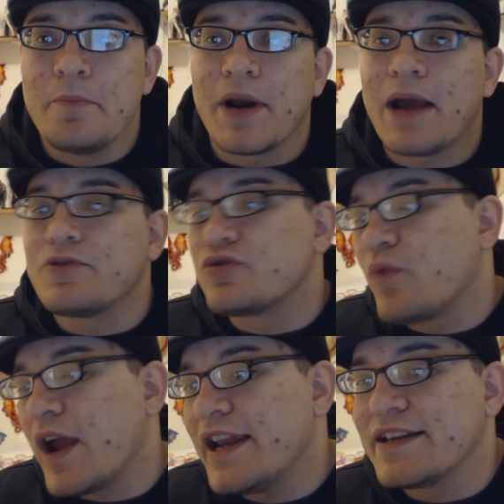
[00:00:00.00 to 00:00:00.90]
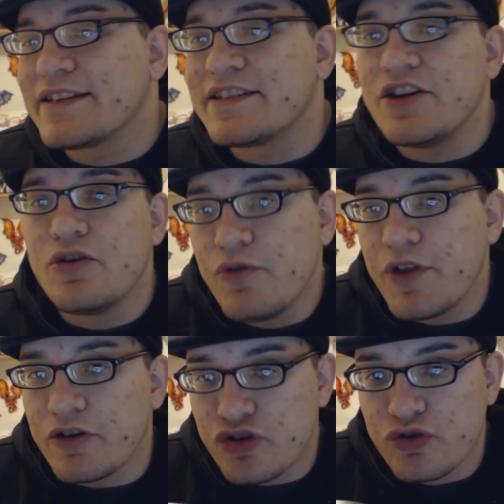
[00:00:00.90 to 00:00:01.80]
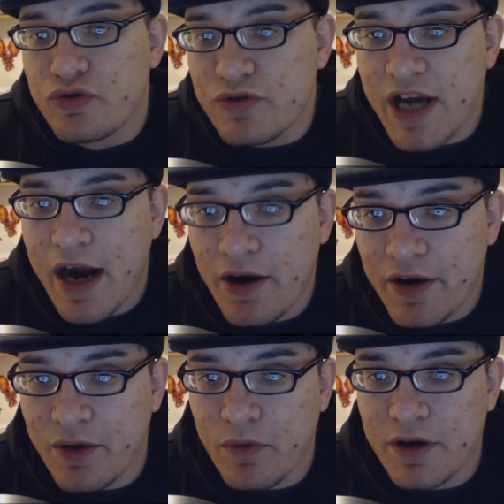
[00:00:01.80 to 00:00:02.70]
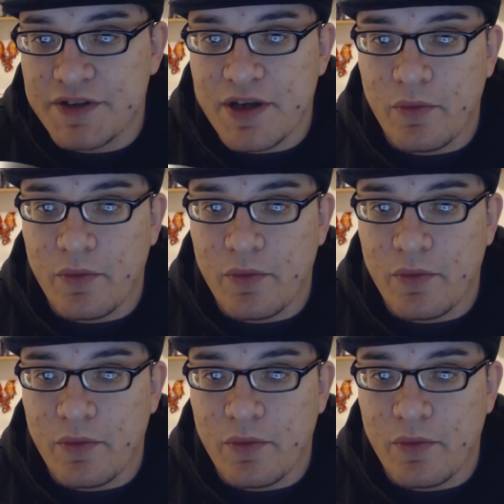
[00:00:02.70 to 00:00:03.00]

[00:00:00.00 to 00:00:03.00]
but I was waiting to see who their true target was.